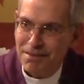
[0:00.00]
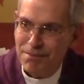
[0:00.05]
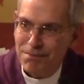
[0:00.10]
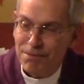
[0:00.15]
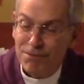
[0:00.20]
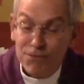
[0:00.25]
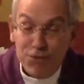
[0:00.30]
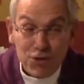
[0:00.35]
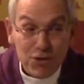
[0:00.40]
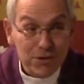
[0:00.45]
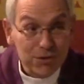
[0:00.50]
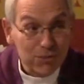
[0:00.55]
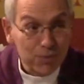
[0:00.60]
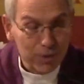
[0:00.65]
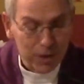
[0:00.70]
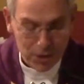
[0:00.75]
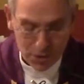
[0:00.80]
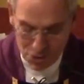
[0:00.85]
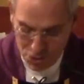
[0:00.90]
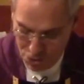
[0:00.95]
But first,
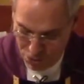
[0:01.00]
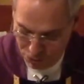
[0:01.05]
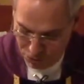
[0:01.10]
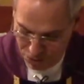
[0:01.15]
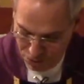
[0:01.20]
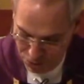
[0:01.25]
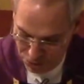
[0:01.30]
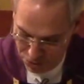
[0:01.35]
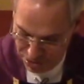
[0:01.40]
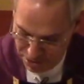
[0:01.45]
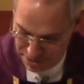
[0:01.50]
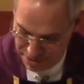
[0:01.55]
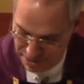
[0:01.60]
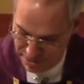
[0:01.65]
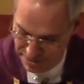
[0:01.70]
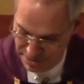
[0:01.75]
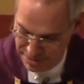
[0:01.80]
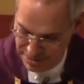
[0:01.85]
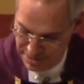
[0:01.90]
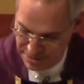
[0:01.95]
we are called to look
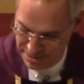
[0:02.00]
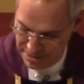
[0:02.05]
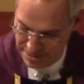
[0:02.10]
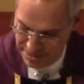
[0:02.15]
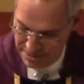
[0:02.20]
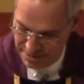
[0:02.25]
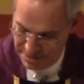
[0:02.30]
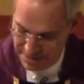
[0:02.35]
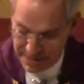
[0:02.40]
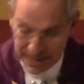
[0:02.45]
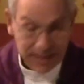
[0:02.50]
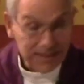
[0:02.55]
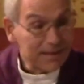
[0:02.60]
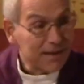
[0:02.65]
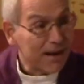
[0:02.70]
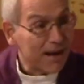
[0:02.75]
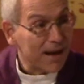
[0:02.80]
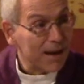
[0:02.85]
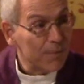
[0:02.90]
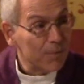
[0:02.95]
to that
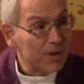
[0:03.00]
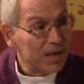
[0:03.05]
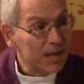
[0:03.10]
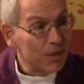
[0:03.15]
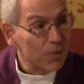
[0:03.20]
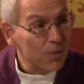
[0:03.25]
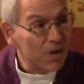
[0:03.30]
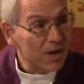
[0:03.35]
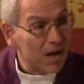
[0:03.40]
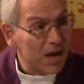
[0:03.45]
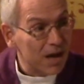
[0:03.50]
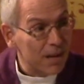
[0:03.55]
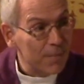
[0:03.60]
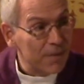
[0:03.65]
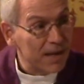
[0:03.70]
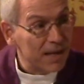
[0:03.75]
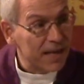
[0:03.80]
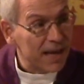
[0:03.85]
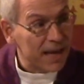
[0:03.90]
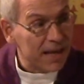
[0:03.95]
time when He will come
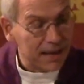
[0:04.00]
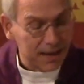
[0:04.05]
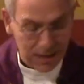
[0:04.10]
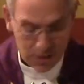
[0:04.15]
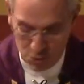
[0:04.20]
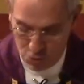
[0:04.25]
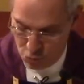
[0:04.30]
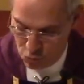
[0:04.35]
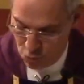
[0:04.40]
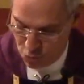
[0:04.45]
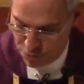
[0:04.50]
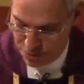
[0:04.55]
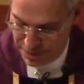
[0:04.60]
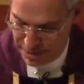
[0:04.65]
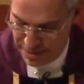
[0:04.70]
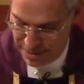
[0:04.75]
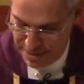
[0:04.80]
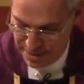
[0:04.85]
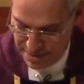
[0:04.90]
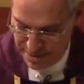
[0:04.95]
again in glory.